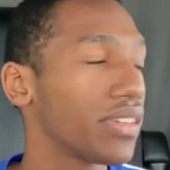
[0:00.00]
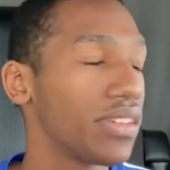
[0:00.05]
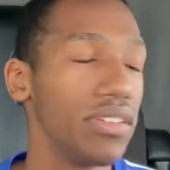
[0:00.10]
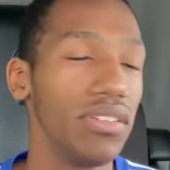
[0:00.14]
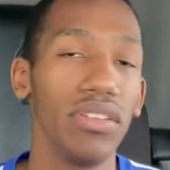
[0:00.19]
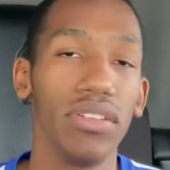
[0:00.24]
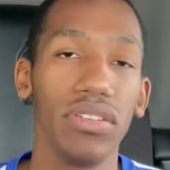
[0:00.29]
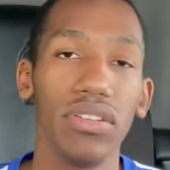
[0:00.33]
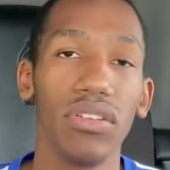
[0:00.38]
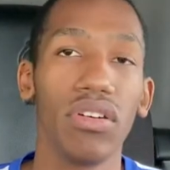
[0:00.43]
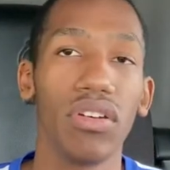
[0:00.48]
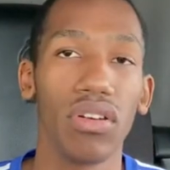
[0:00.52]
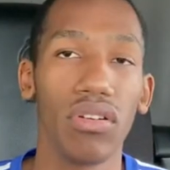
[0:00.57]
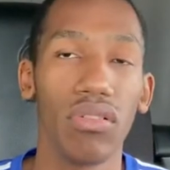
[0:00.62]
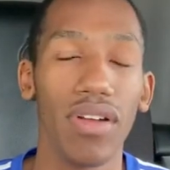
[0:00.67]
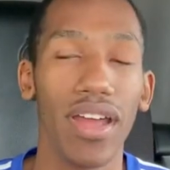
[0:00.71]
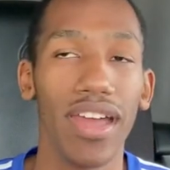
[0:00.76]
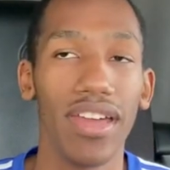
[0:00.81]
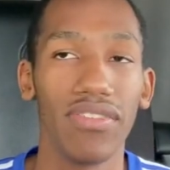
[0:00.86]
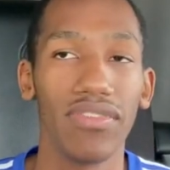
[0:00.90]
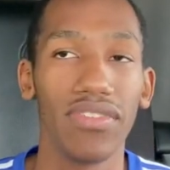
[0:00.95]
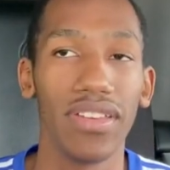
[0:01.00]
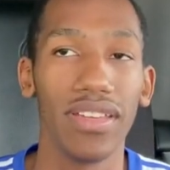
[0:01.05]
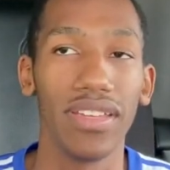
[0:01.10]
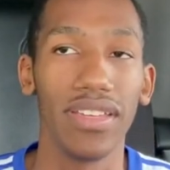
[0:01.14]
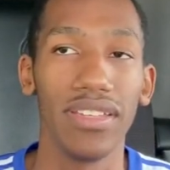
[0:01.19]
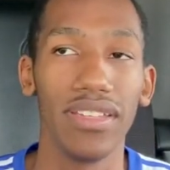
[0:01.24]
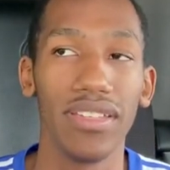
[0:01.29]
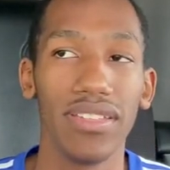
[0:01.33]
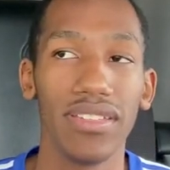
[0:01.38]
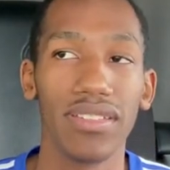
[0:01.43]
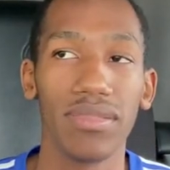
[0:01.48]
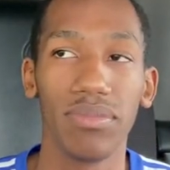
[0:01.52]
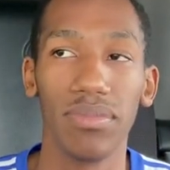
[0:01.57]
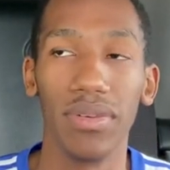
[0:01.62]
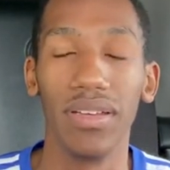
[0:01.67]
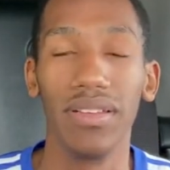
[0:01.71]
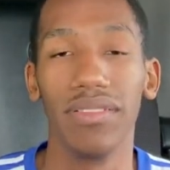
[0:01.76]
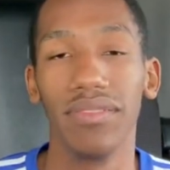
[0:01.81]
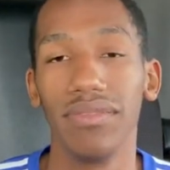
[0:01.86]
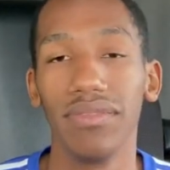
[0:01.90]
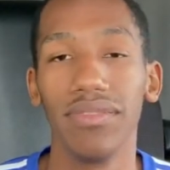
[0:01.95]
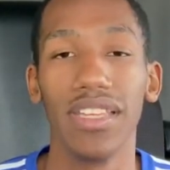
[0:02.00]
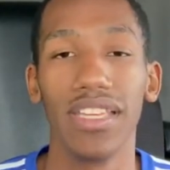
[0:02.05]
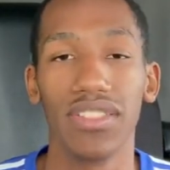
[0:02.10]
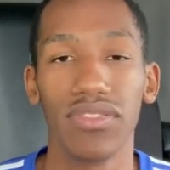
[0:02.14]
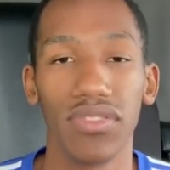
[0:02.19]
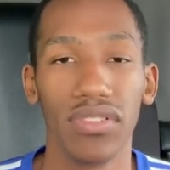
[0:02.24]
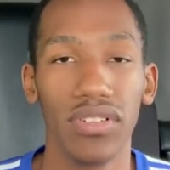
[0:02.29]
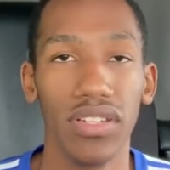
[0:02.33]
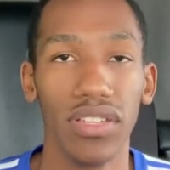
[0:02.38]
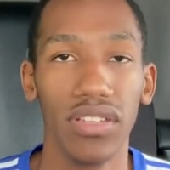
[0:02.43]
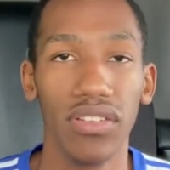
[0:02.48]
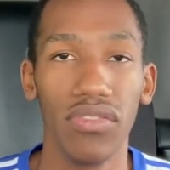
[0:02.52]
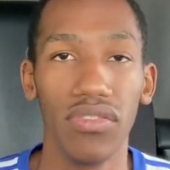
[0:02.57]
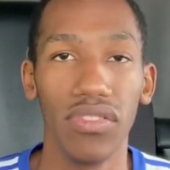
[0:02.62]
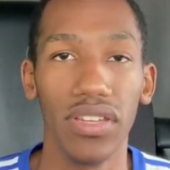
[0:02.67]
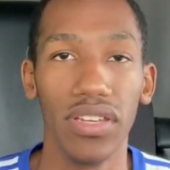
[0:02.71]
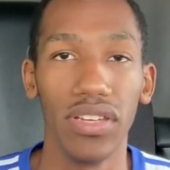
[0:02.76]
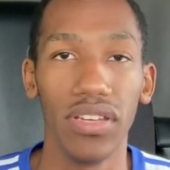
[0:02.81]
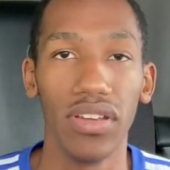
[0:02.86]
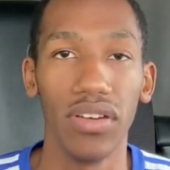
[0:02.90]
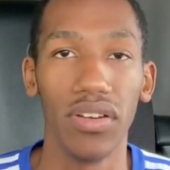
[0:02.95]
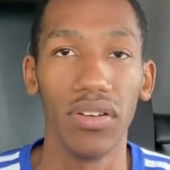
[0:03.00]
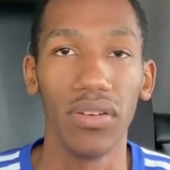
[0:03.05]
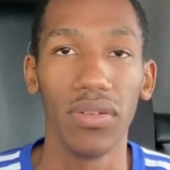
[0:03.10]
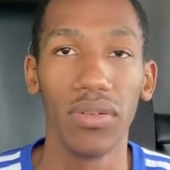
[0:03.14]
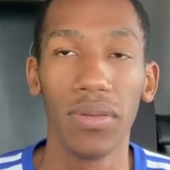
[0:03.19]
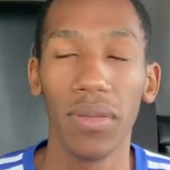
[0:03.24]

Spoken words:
you know, you go to grad phase, but that's for another video.